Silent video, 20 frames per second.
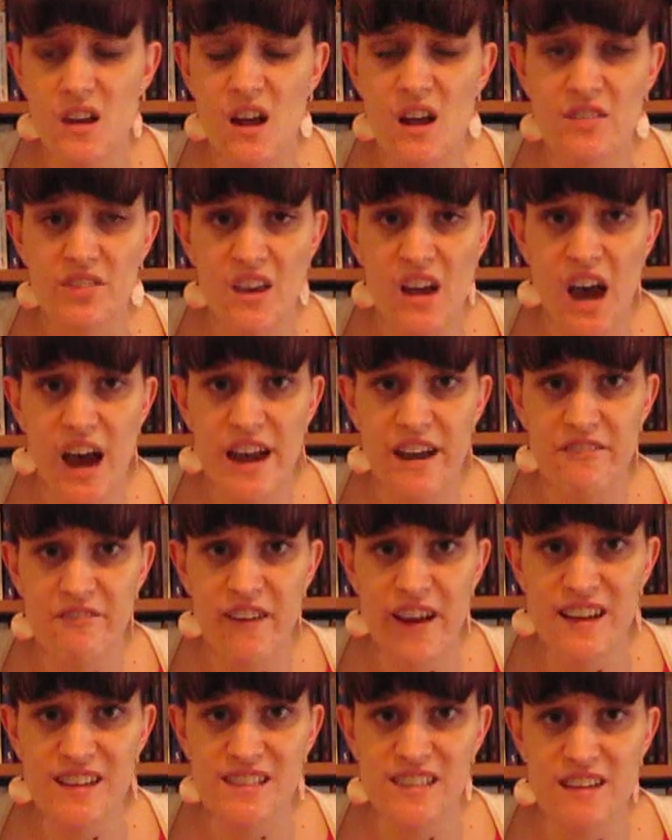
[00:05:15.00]
the Eye and
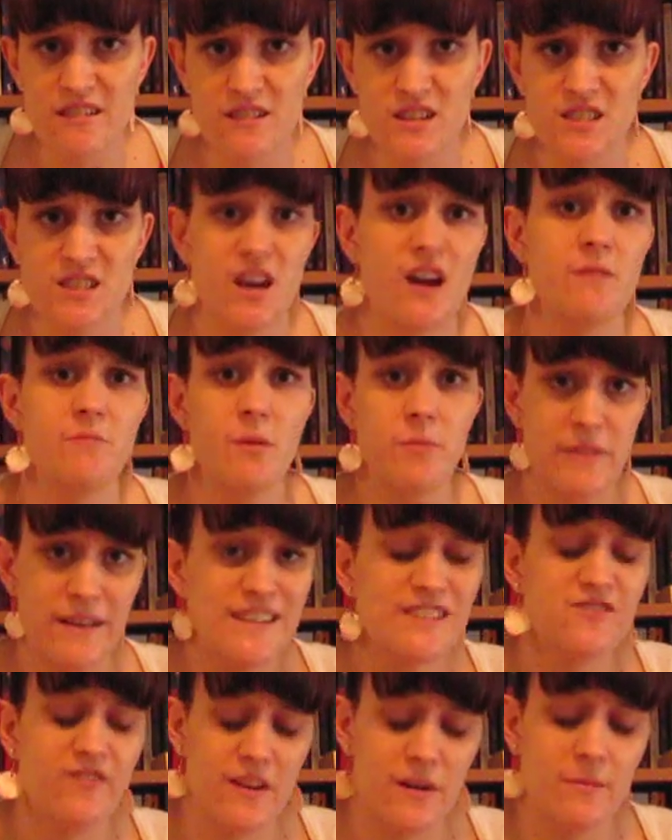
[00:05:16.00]
Face series, I'm a
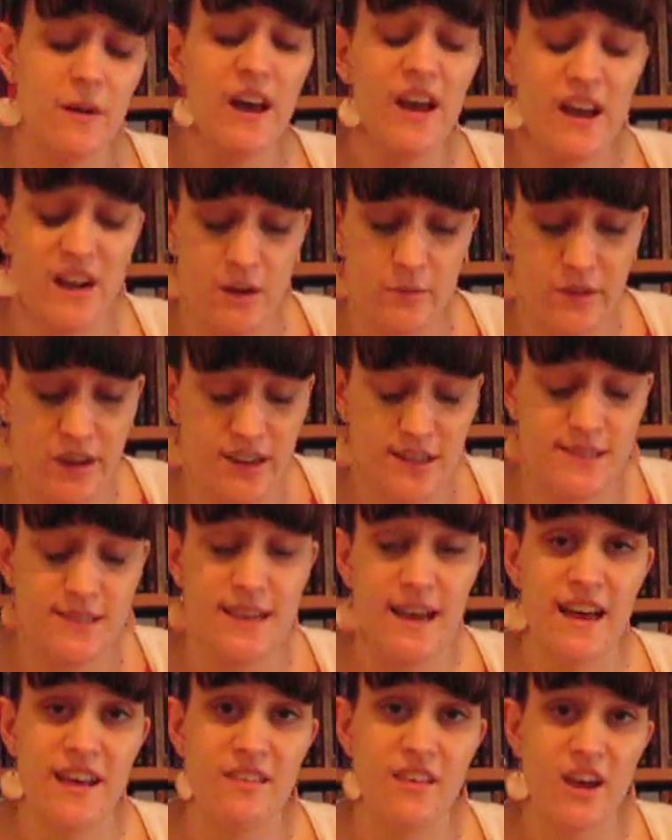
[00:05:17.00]
blasphemer and I'm going to
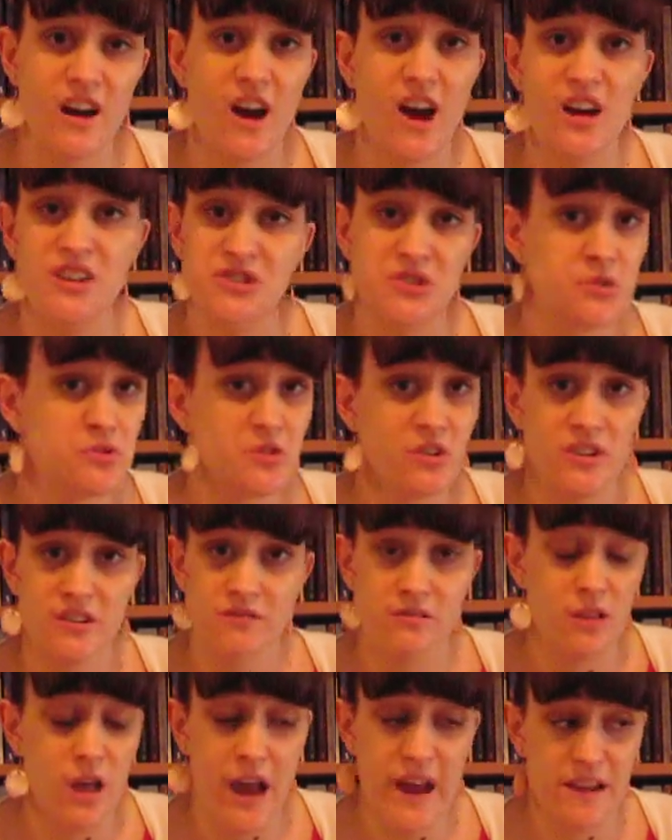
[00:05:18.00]
say that I do not
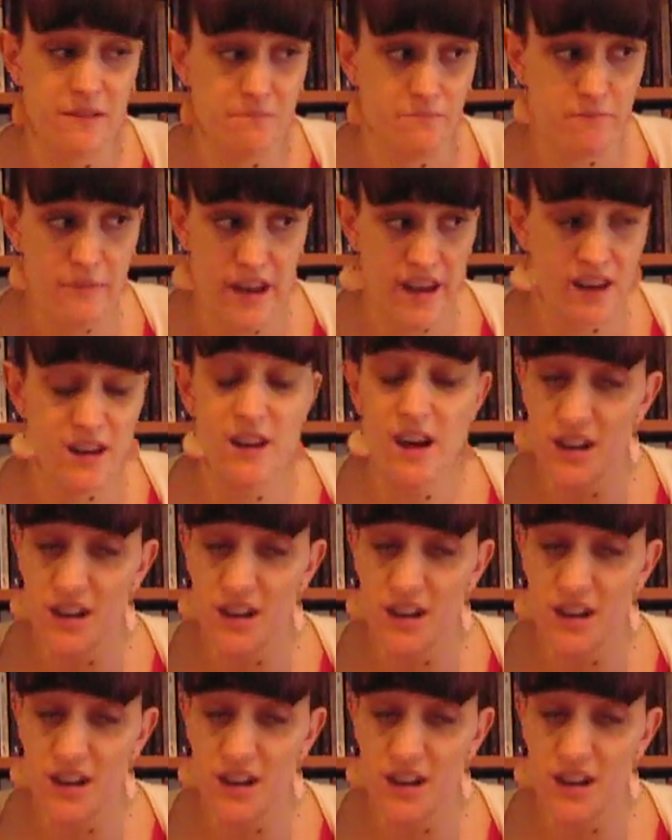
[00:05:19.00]
like Megan,